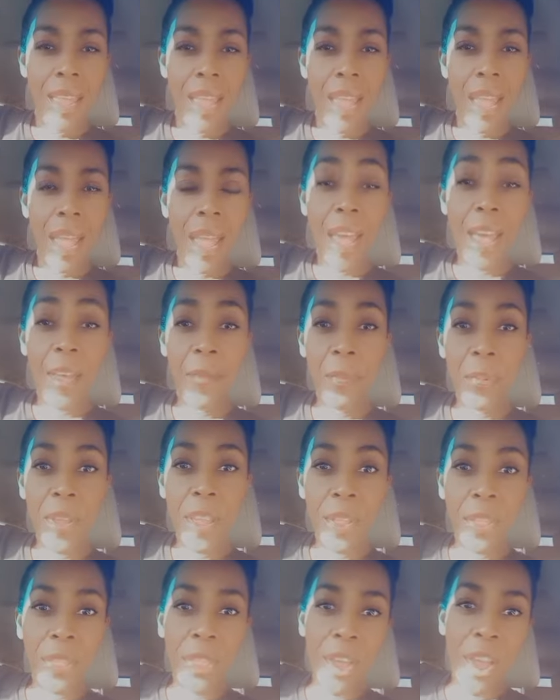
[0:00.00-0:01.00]

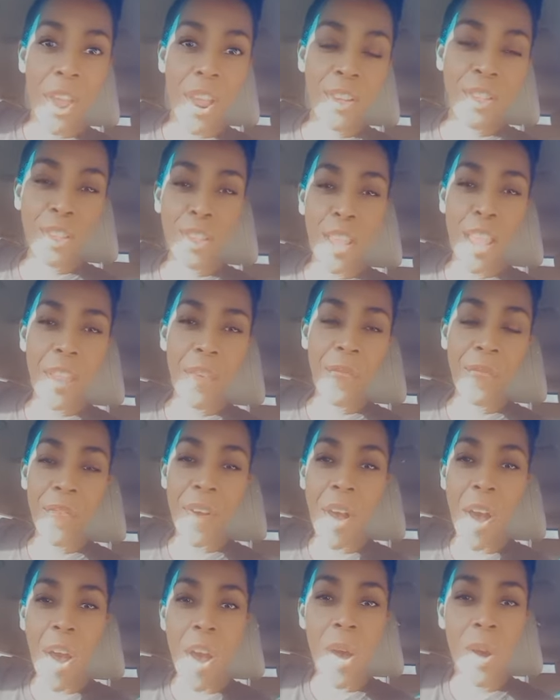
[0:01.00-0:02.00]
Happy Thursday,
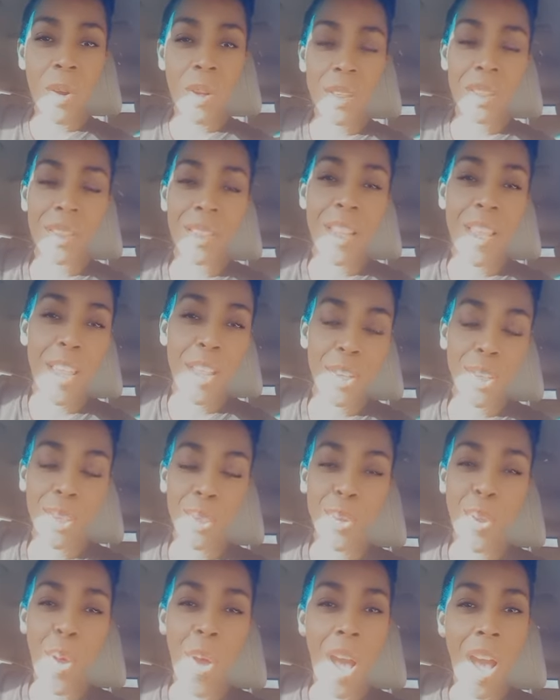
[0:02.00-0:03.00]
folks.
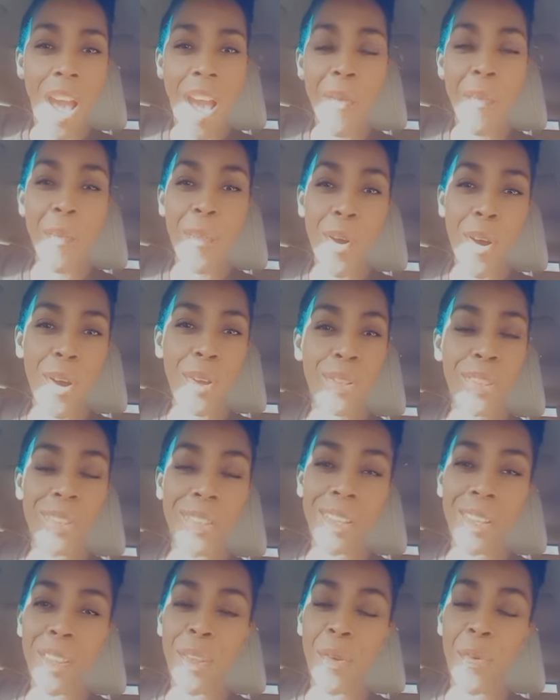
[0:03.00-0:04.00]
It's
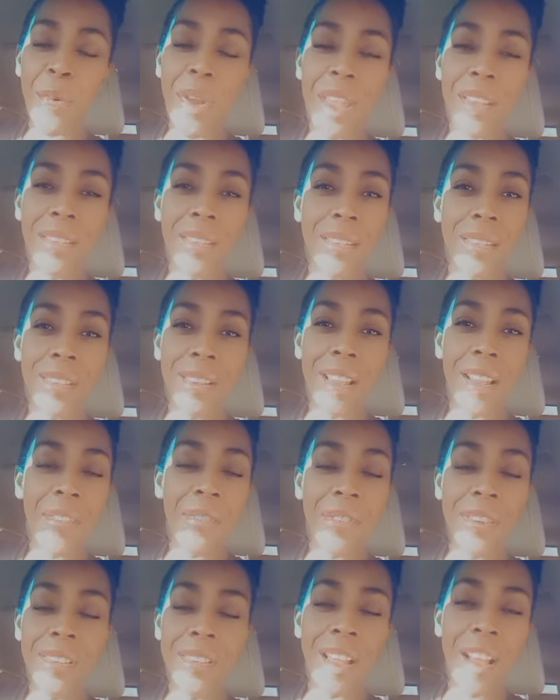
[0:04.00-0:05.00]
almost the rest
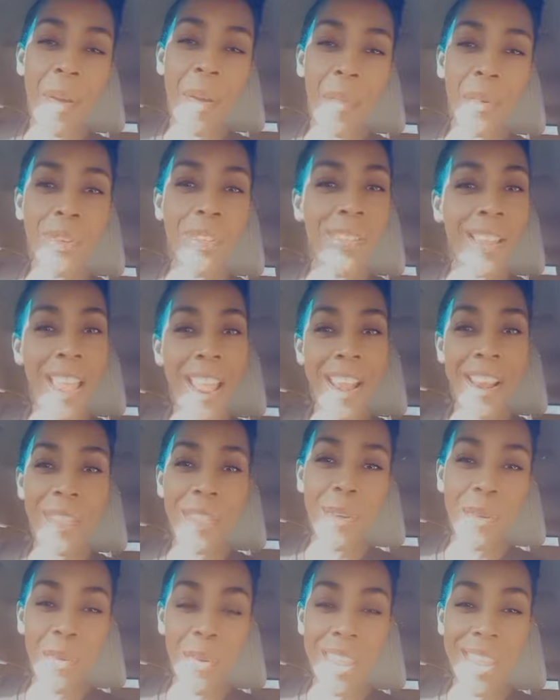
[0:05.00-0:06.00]
of, it's almost the end
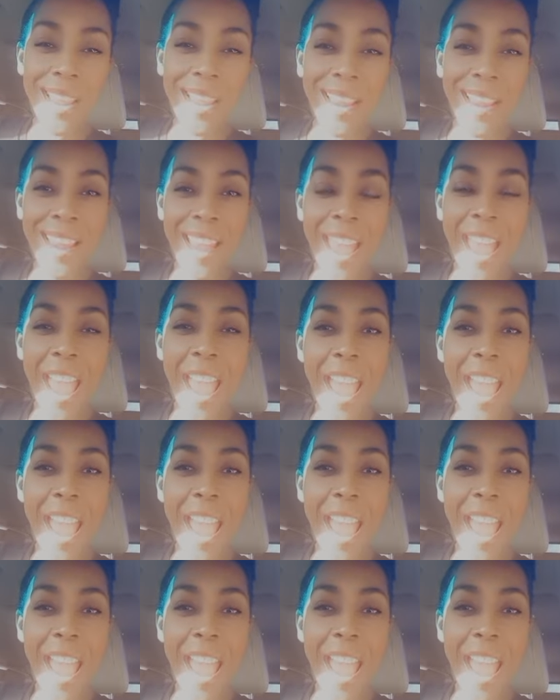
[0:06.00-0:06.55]
of the week.